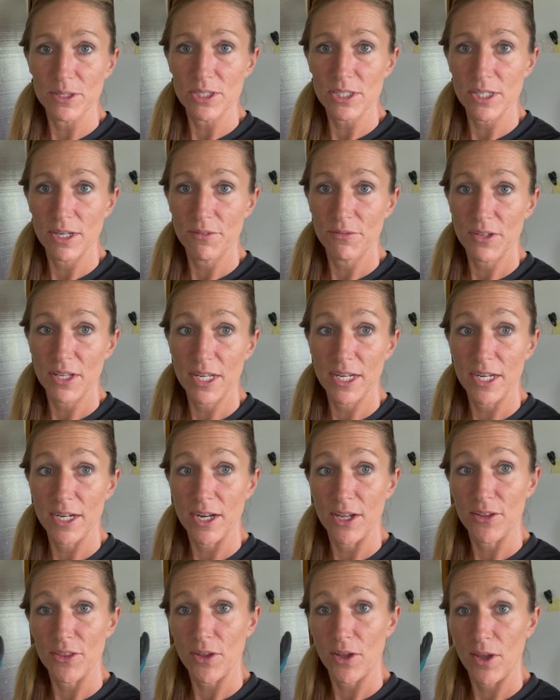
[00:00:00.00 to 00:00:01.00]
stuff in, and
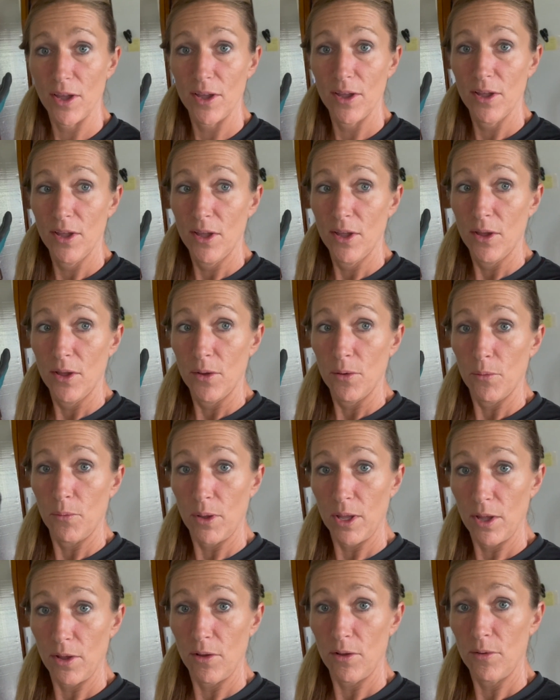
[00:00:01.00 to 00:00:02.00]
I thought,
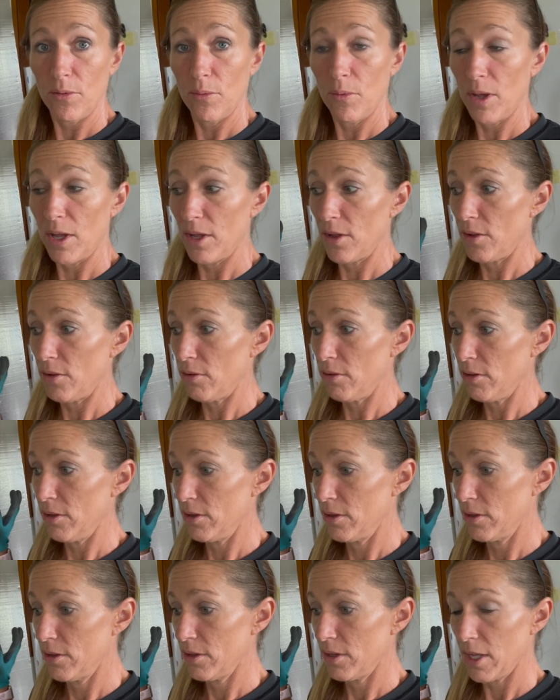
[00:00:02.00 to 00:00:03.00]
well, while
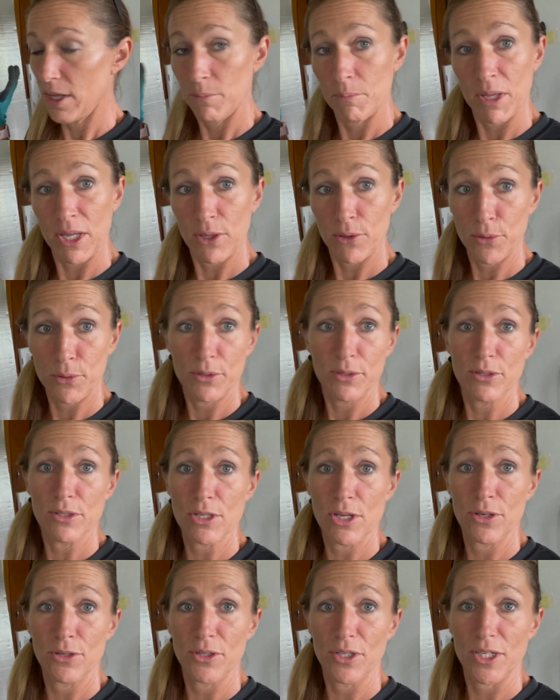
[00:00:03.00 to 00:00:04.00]
my cooler's
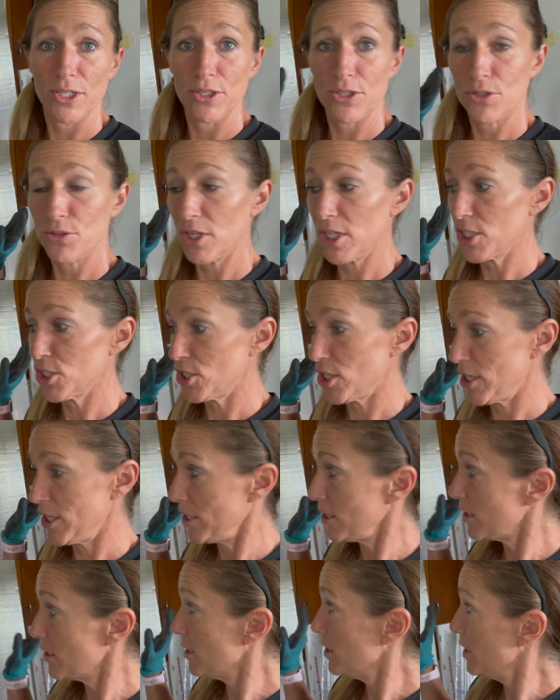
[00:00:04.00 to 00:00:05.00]
under
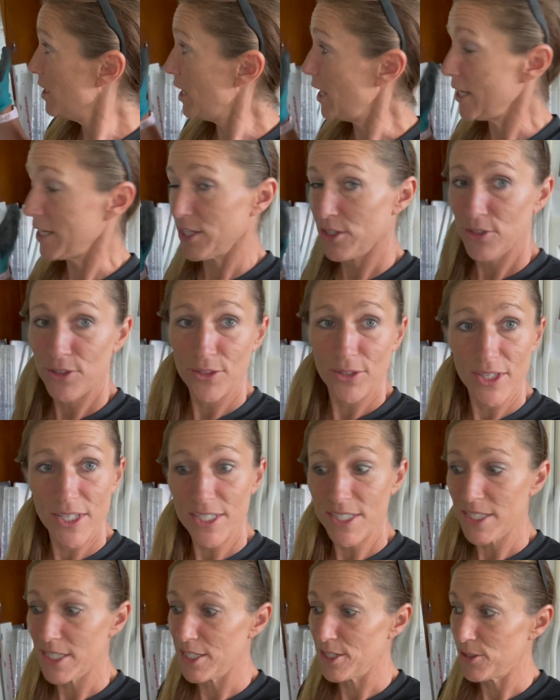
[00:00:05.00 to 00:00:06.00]
construction, I can do
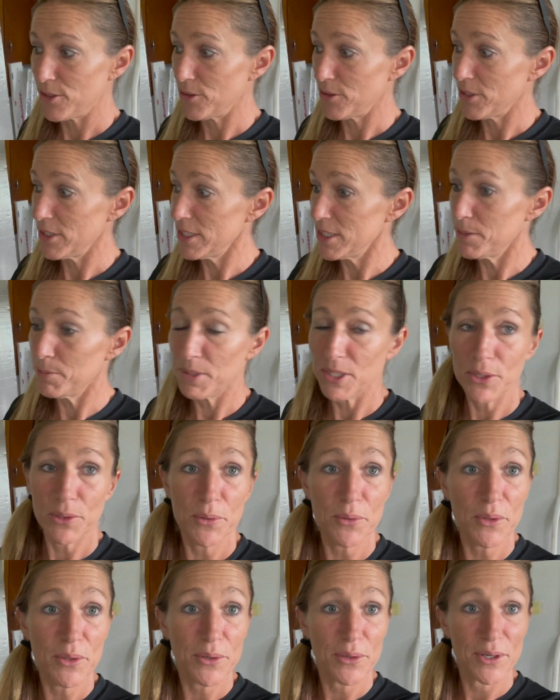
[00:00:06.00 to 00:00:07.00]
this and it'll at least be
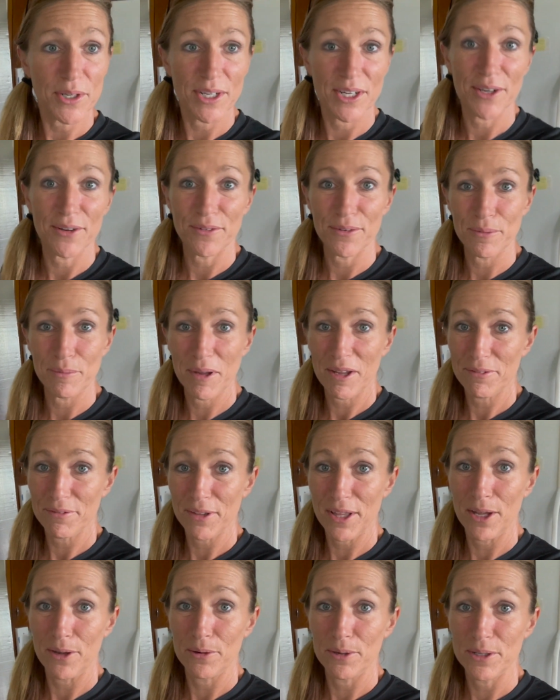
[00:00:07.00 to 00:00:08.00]
cooler in here for my
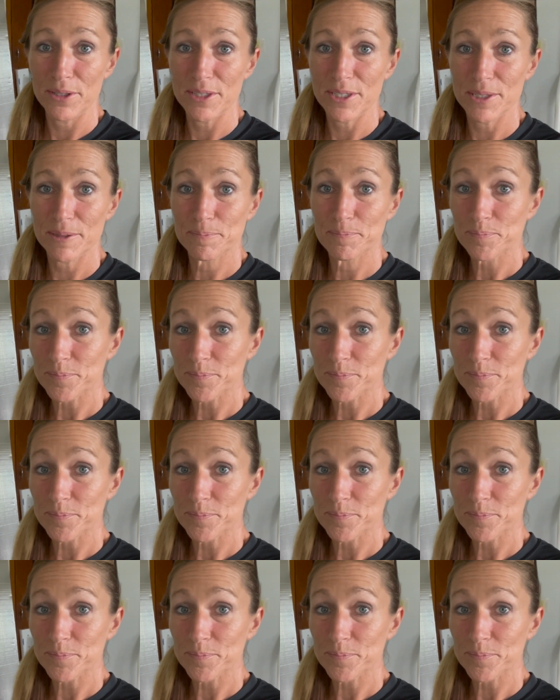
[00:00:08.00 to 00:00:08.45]
flowers.